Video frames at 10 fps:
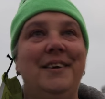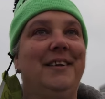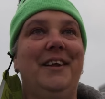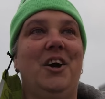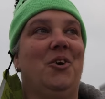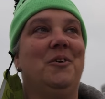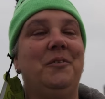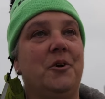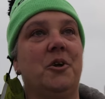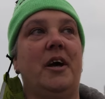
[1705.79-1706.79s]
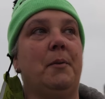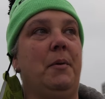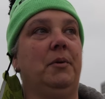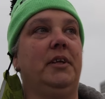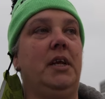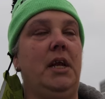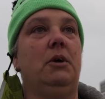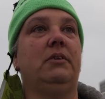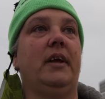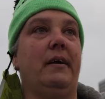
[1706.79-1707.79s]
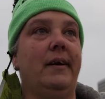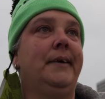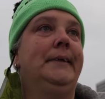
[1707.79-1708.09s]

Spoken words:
You know, there are a lot of people in need out there.